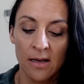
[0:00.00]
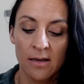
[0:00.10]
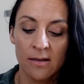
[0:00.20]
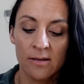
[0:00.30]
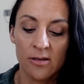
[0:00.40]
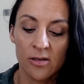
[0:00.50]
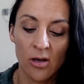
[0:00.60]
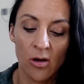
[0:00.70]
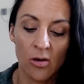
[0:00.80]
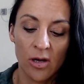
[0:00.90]

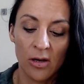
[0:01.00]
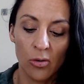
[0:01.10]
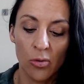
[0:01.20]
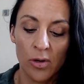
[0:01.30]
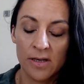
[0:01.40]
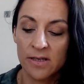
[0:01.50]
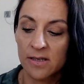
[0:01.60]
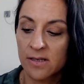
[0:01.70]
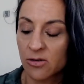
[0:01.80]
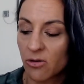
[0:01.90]
So you can always
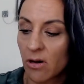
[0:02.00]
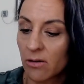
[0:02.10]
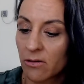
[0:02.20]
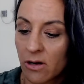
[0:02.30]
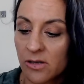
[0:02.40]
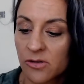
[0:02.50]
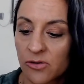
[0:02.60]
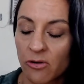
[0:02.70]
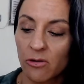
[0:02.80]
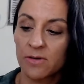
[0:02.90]
just scroll across or
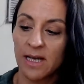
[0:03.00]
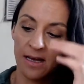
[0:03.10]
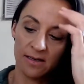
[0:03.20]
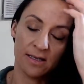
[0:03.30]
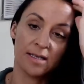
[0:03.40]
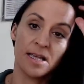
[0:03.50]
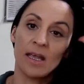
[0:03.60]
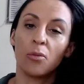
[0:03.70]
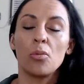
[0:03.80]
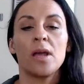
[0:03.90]
scroll down to see
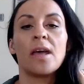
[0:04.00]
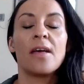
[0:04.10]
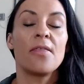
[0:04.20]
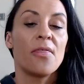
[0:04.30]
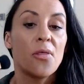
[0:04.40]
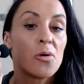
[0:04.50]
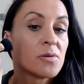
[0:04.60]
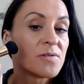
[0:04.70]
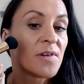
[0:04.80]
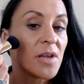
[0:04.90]
where
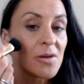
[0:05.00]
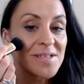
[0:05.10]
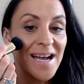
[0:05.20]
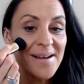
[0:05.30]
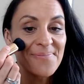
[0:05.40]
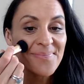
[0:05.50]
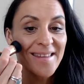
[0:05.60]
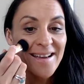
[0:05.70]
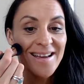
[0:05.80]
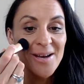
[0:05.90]
those videos are.
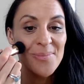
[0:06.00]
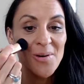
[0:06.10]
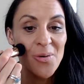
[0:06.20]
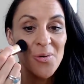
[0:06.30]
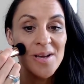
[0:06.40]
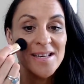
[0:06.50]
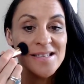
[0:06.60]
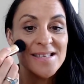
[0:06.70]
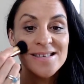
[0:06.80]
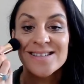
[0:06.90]
But
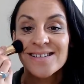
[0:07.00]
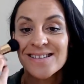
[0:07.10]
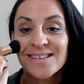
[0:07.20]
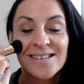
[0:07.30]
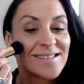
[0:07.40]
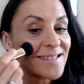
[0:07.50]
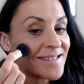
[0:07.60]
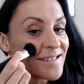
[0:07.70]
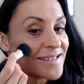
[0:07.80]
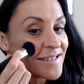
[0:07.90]
always
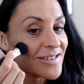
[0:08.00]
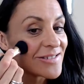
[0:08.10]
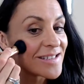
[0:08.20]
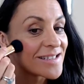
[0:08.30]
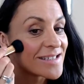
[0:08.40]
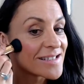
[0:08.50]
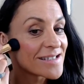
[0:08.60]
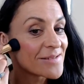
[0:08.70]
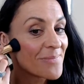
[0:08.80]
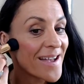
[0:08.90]
you want to just
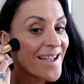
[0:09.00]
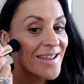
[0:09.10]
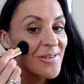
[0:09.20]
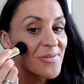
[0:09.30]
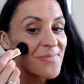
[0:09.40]
smile.